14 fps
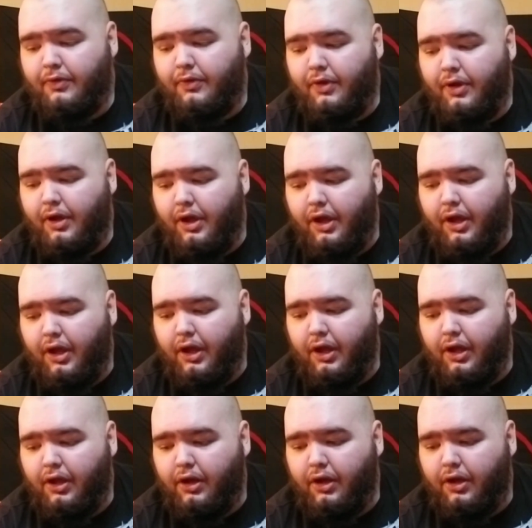
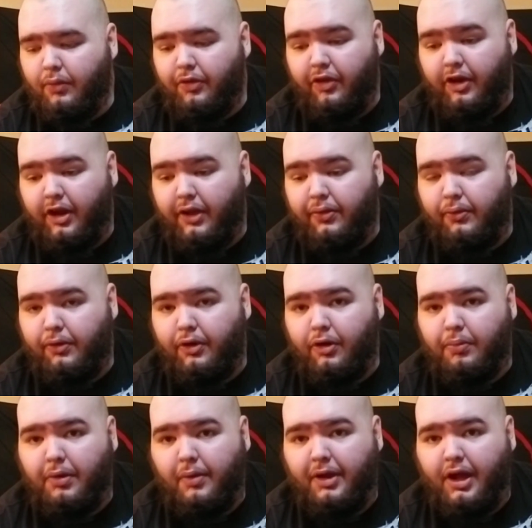and with a neck through, you're
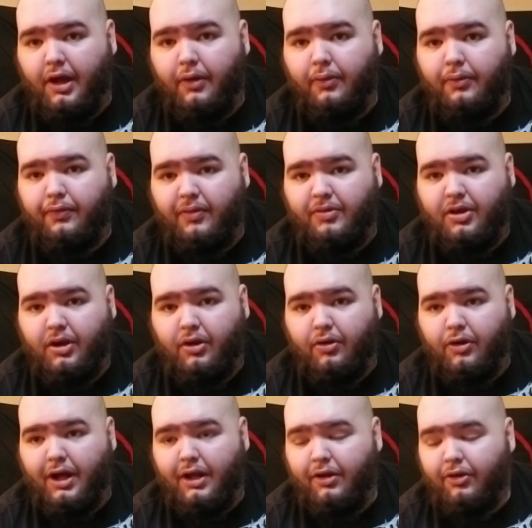probably out
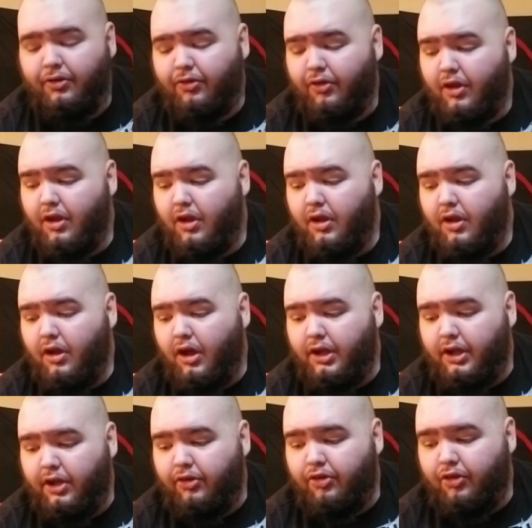$1,500
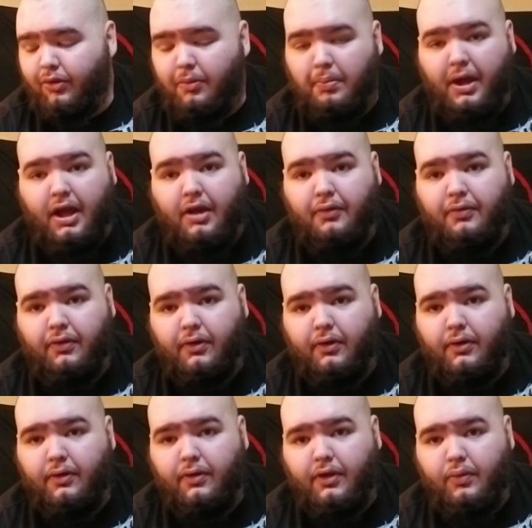unless you can pay for
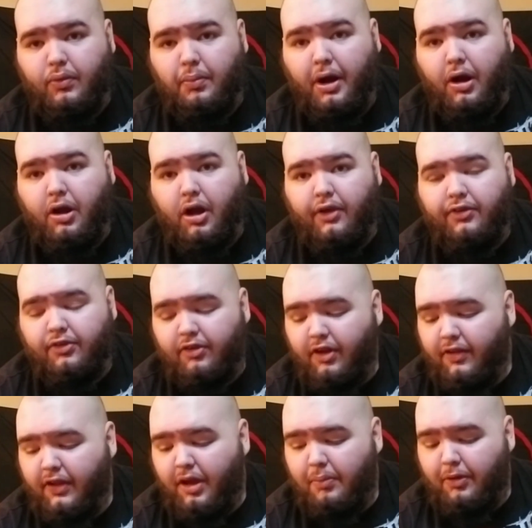the repair costs on
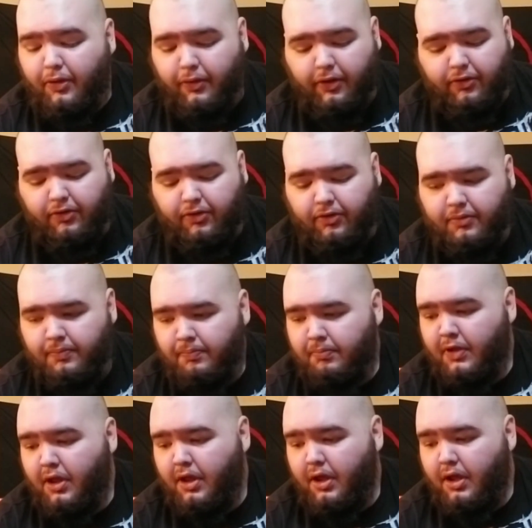that. But this,
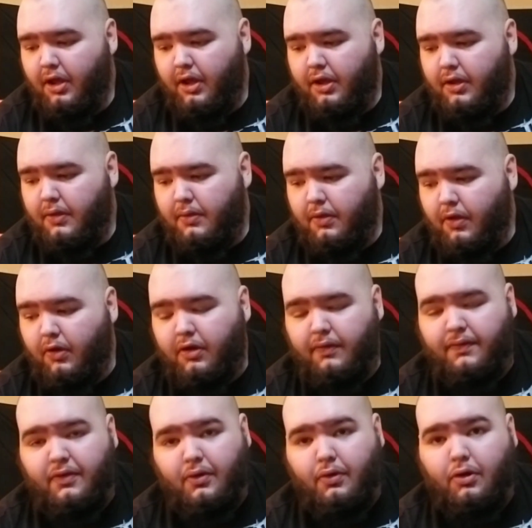
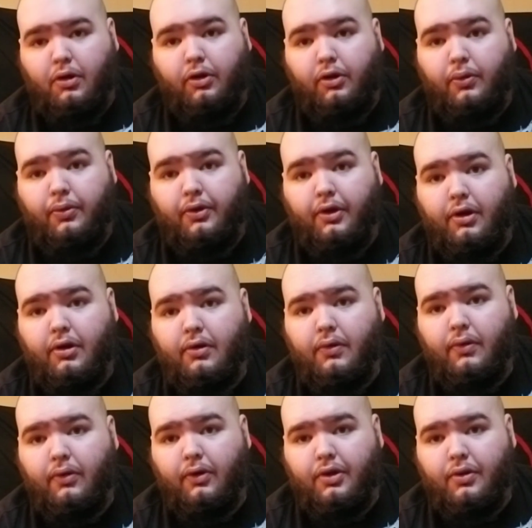if you're a luthier
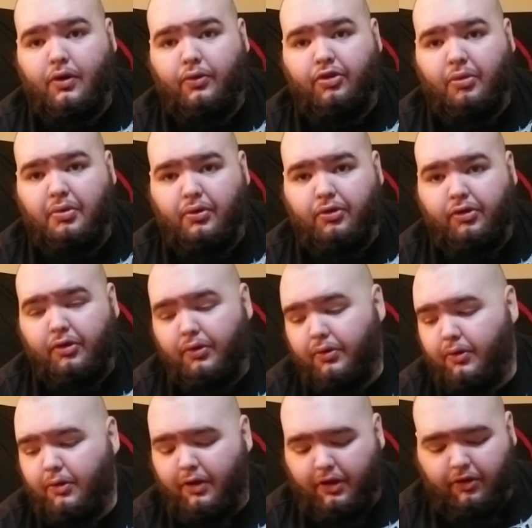or you know someone who's a
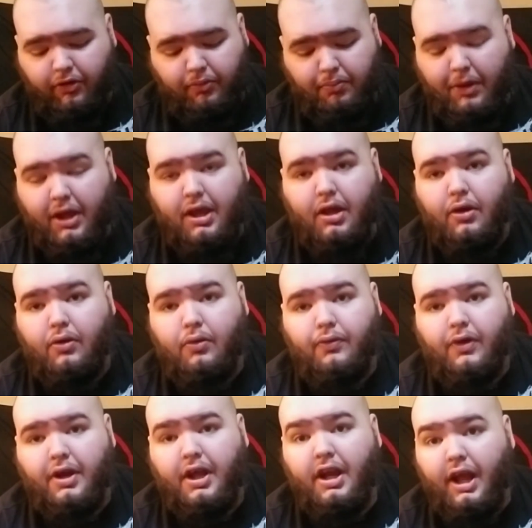luthier, they can just make you a new
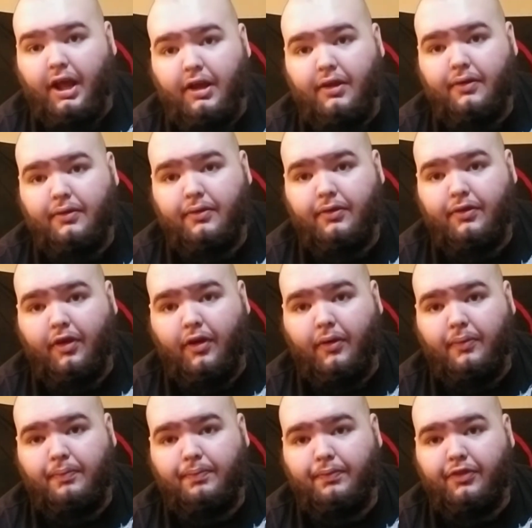fucking neck. So
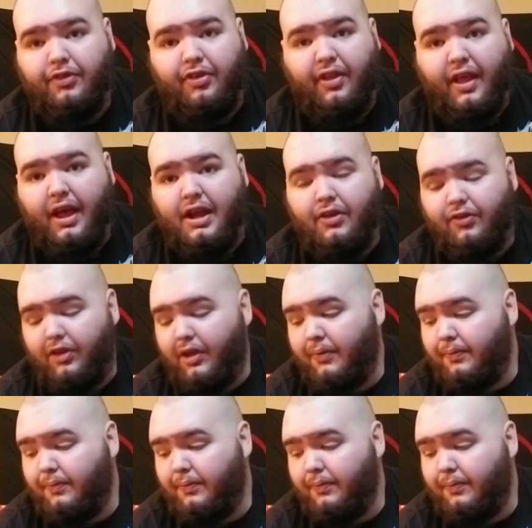it's that easy.